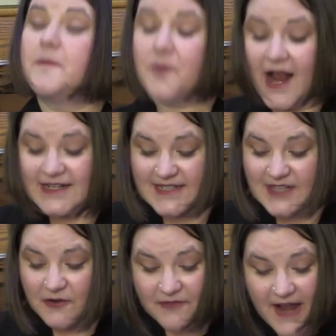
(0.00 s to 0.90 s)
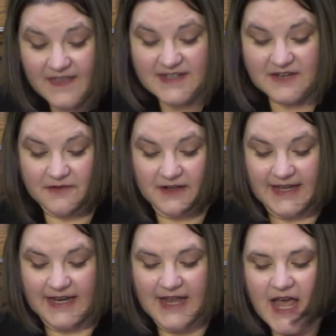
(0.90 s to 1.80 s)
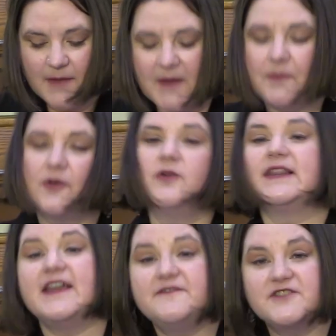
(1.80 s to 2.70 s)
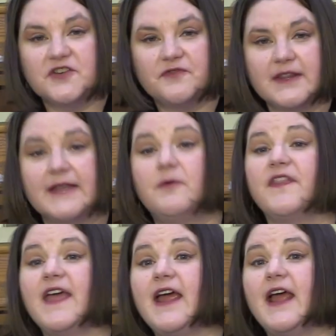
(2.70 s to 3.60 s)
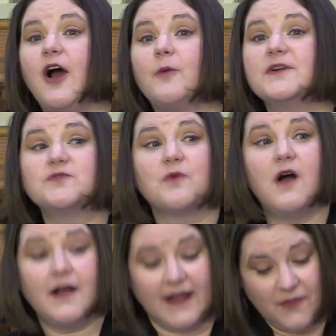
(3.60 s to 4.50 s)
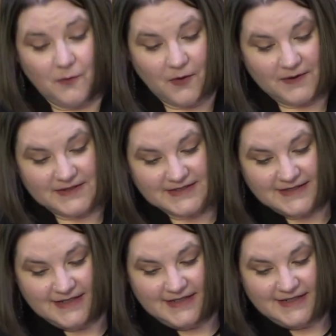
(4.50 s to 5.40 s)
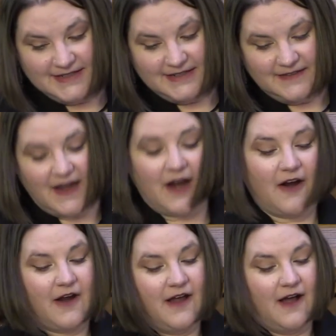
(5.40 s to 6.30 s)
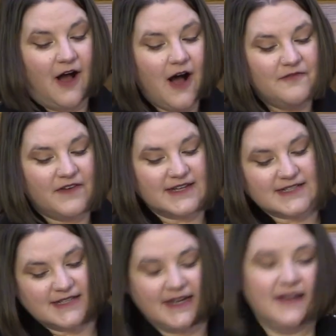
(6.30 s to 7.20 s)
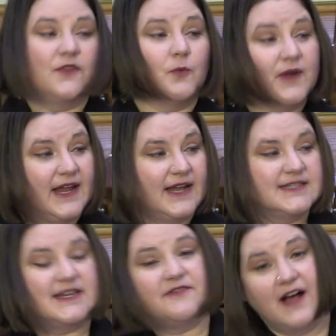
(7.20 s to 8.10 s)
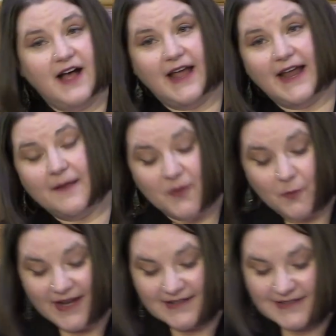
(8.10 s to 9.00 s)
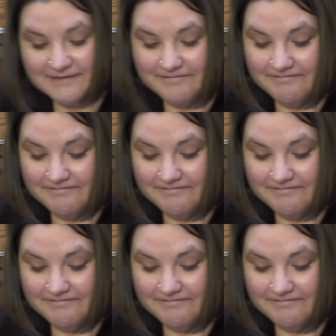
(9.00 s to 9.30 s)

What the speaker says: practice their faith differently, people who live differently, well, they are what's wrong in the world. They're obviously the weeds if I am the wheat.